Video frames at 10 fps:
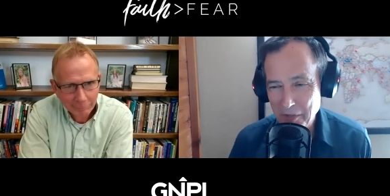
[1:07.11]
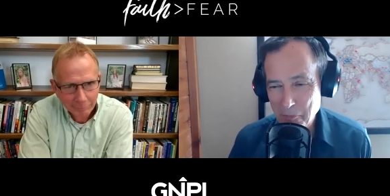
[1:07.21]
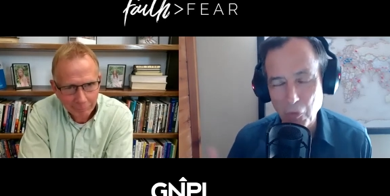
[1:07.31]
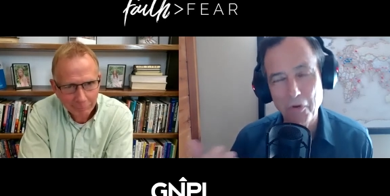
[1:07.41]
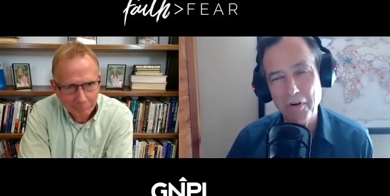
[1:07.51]

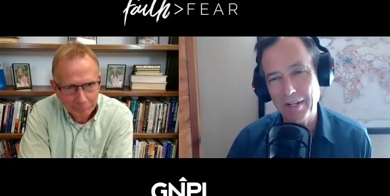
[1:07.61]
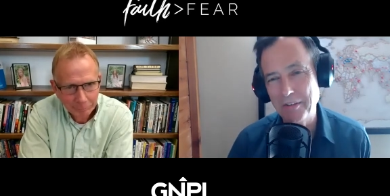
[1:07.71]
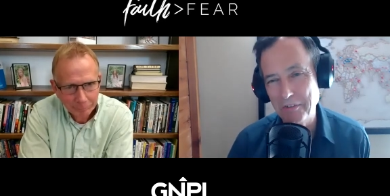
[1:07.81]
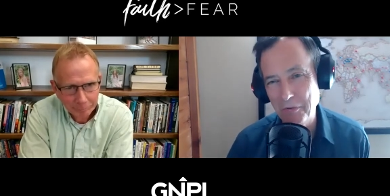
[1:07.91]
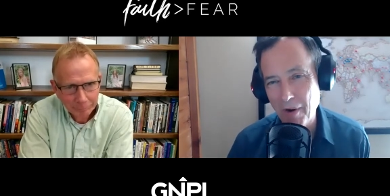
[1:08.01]
Speaker 1: poured
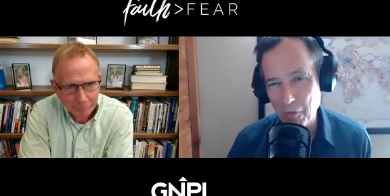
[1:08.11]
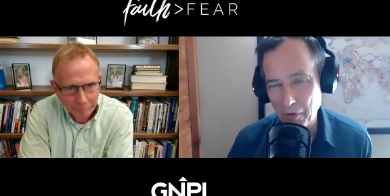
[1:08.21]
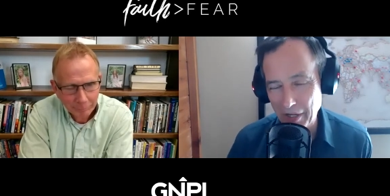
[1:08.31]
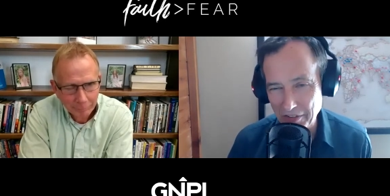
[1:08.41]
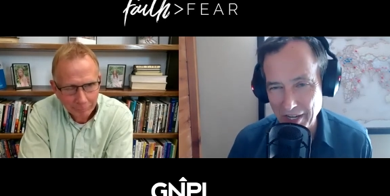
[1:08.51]
into our
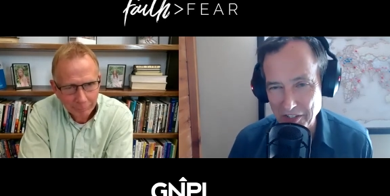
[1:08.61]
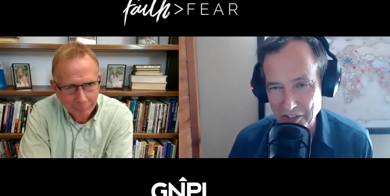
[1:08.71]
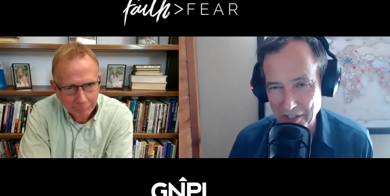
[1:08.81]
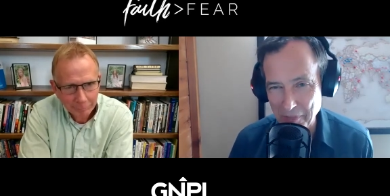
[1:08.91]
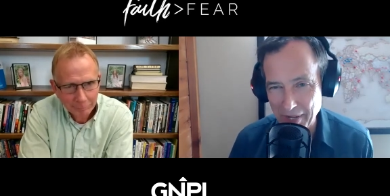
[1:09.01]

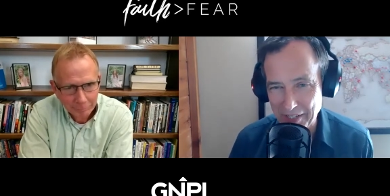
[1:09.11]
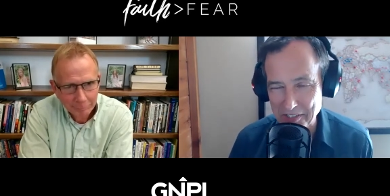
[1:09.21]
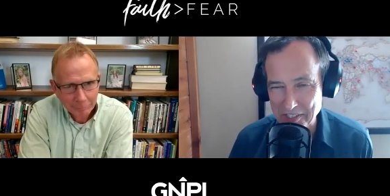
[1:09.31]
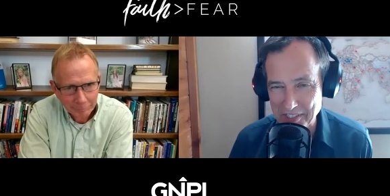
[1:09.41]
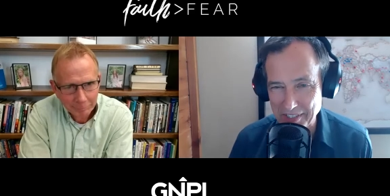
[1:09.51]
organization to make
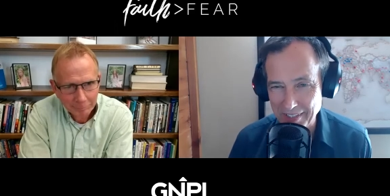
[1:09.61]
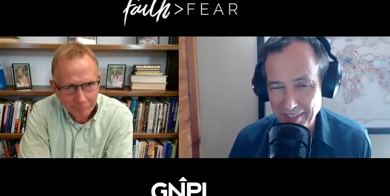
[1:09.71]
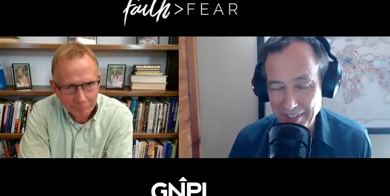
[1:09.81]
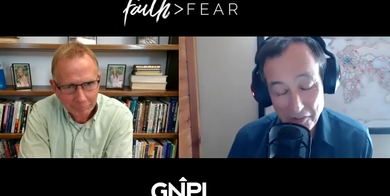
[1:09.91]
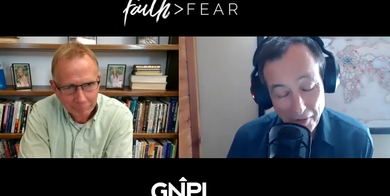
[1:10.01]
us uh,
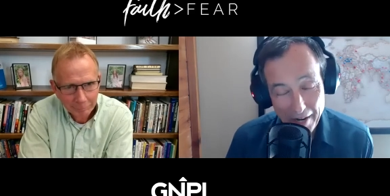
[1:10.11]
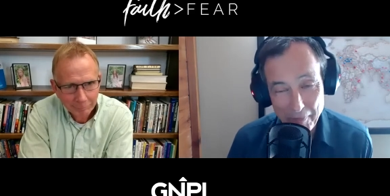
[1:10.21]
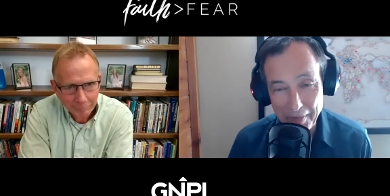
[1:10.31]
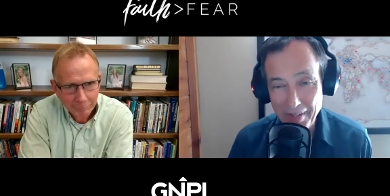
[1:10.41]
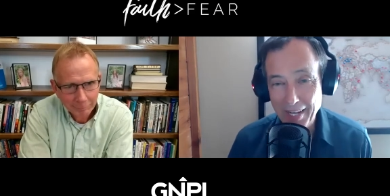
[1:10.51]
try to
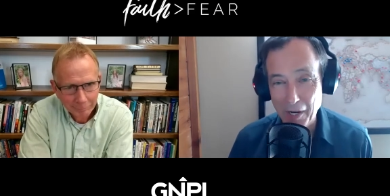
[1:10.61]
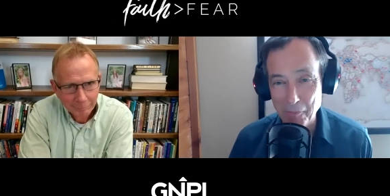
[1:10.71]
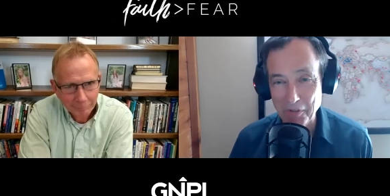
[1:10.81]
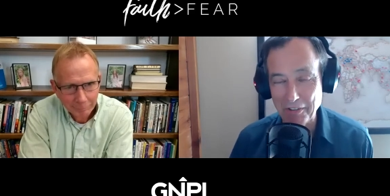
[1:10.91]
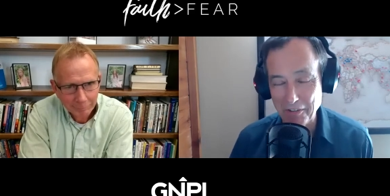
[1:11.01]
m- help
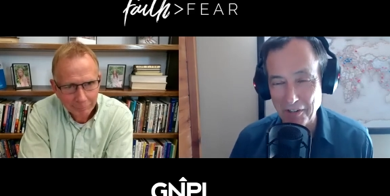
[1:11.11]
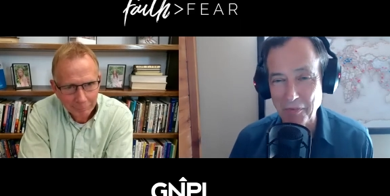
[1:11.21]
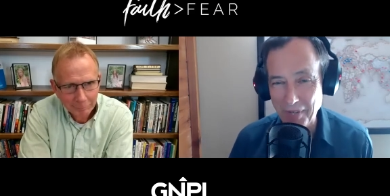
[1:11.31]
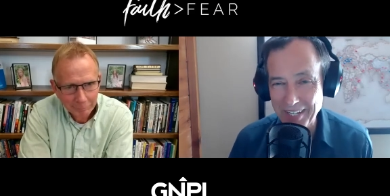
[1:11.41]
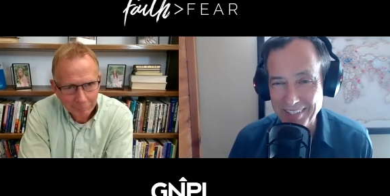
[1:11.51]
us along the
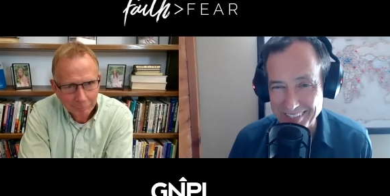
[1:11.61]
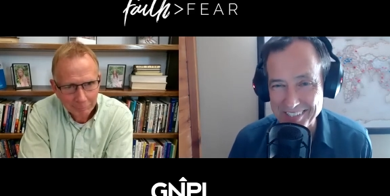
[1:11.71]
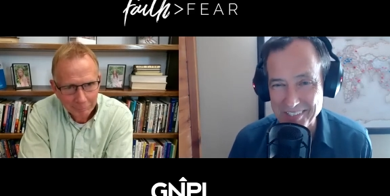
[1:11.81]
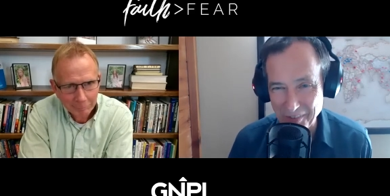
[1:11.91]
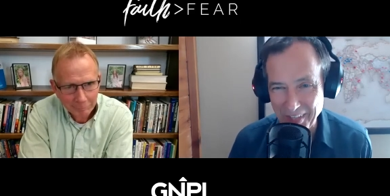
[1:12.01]
way, at
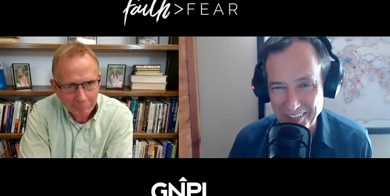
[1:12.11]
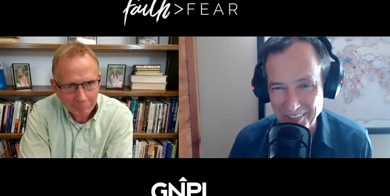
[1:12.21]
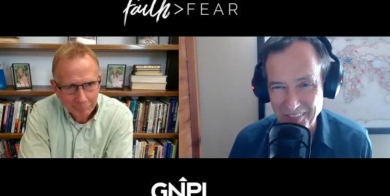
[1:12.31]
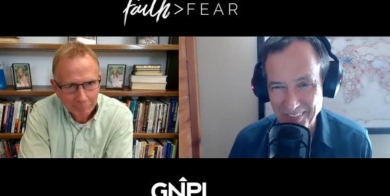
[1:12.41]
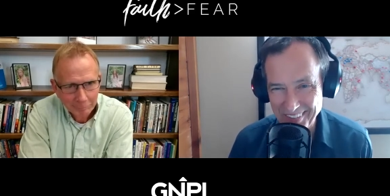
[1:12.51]
least. So thank
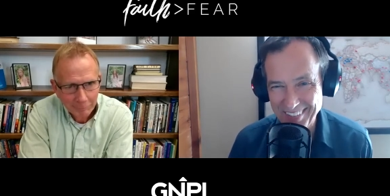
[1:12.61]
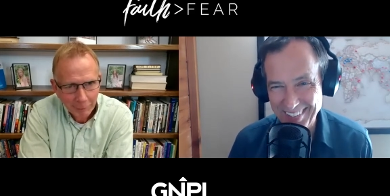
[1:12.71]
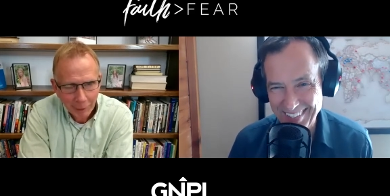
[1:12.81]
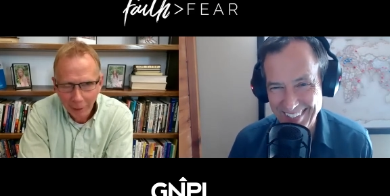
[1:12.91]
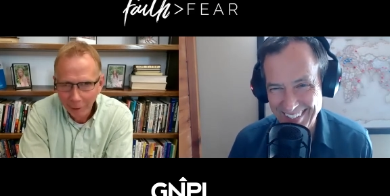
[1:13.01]
you.
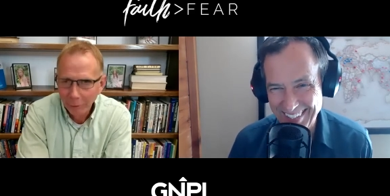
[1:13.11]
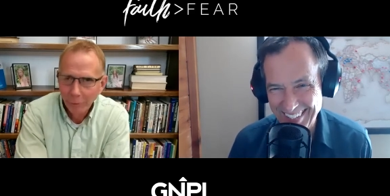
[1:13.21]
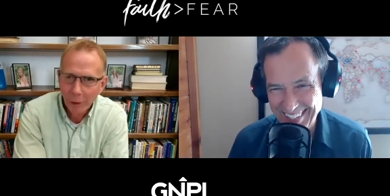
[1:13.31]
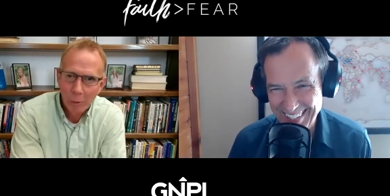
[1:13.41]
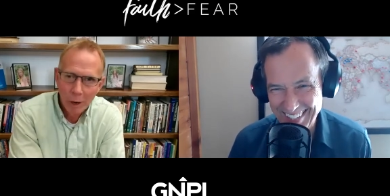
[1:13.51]
Speaker 2: Uh, you're
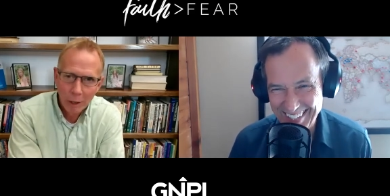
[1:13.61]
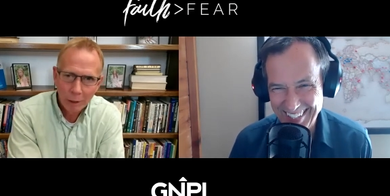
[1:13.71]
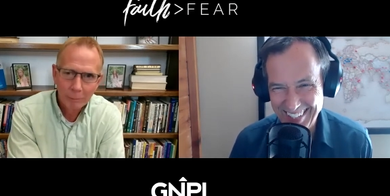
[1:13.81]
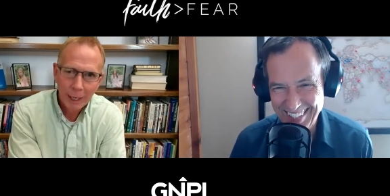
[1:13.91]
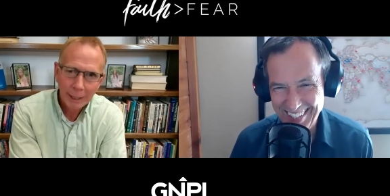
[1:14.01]
very
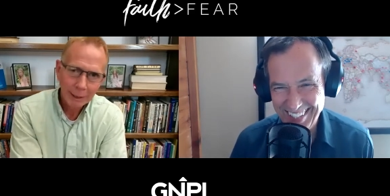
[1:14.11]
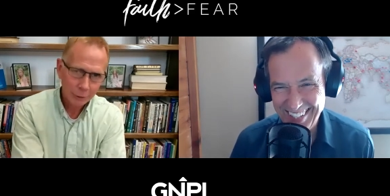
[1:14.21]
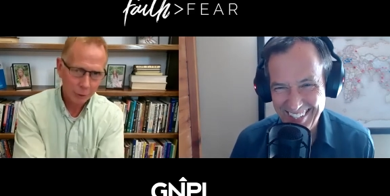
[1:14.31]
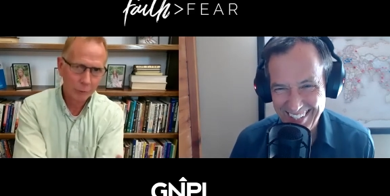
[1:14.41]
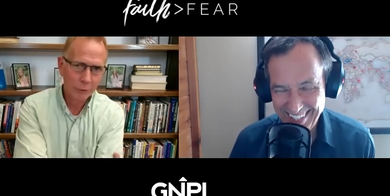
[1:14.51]
welcome. And I get to
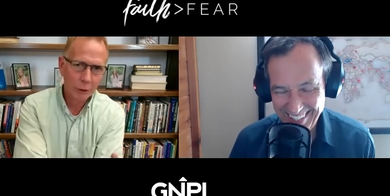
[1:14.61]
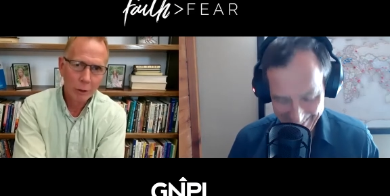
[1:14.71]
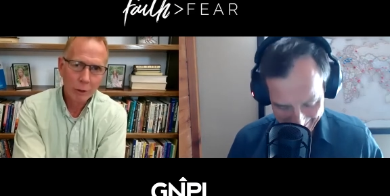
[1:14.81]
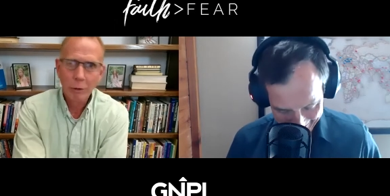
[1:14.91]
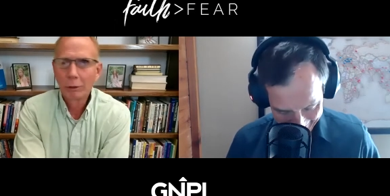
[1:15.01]
serve on a
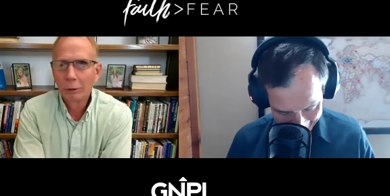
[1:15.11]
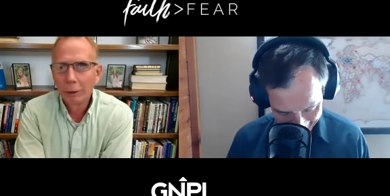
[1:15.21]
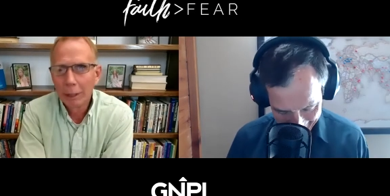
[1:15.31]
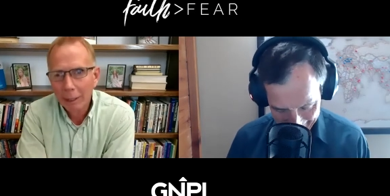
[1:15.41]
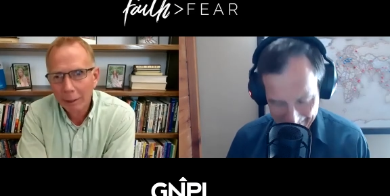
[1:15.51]

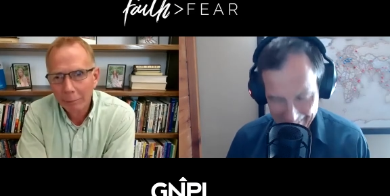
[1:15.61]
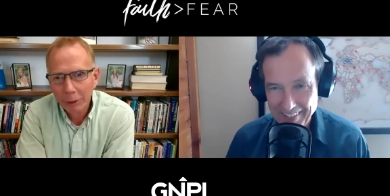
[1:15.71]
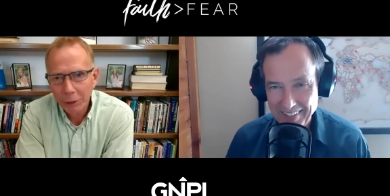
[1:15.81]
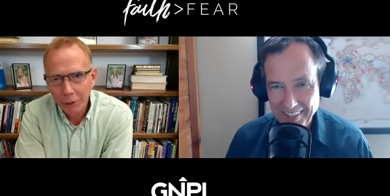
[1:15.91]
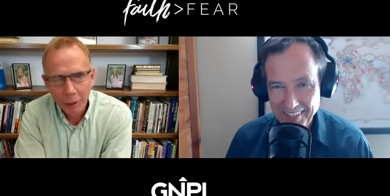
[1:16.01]
local uh,
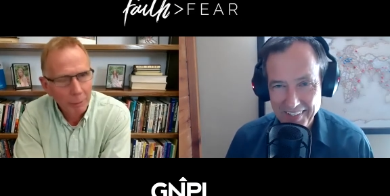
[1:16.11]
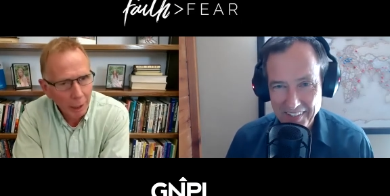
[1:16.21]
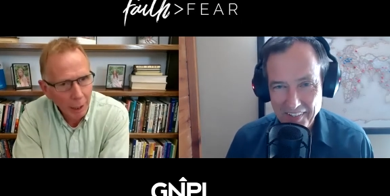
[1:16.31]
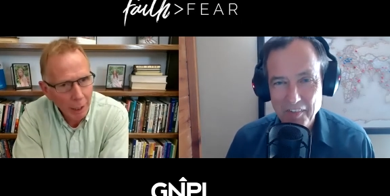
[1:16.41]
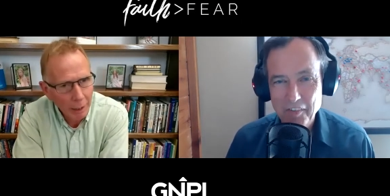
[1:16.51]
missions
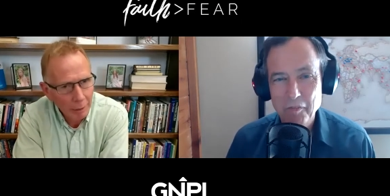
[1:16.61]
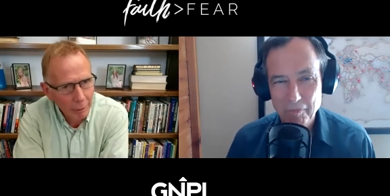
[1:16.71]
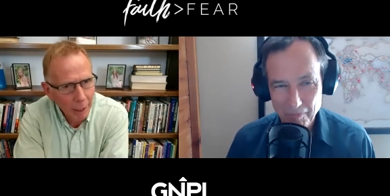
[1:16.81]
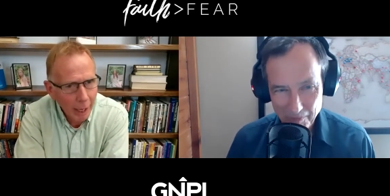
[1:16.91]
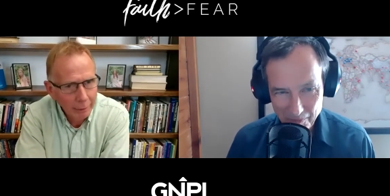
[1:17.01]
committee here
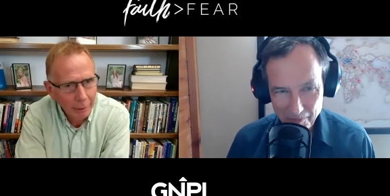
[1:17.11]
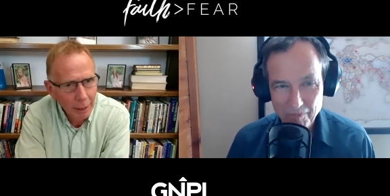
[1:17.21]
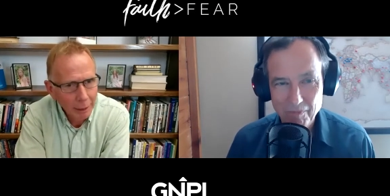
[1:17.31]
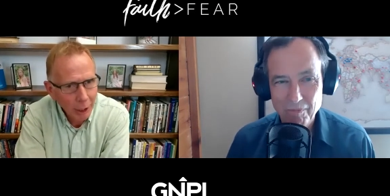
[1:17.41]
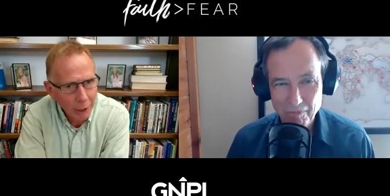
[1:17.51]
at
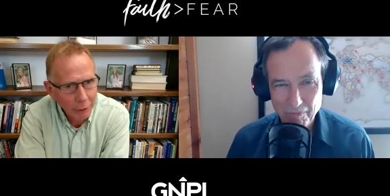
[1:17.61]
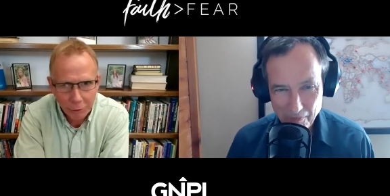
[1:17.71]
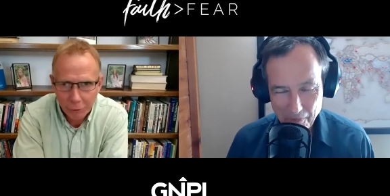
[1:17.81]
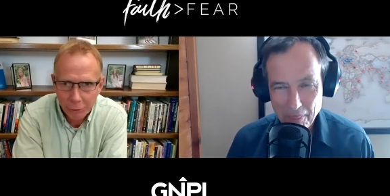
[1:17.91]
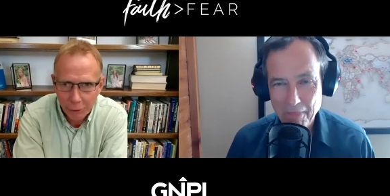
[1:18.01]
College Heights
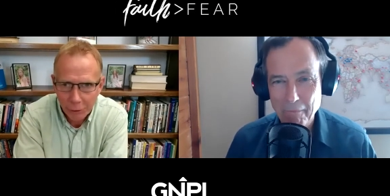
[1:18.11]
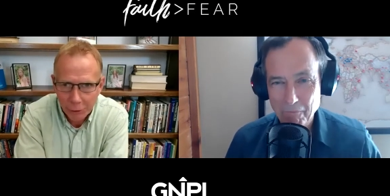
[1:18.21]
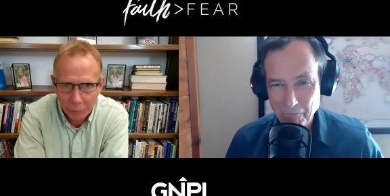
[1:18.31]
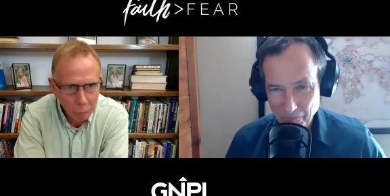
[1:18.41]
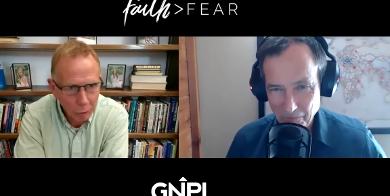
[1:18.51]
Christian
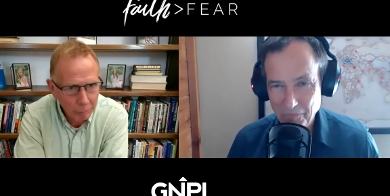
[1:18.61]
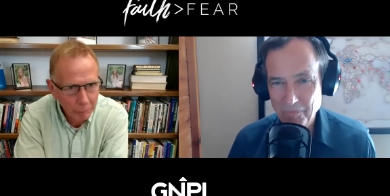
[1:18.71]
Church, and we're a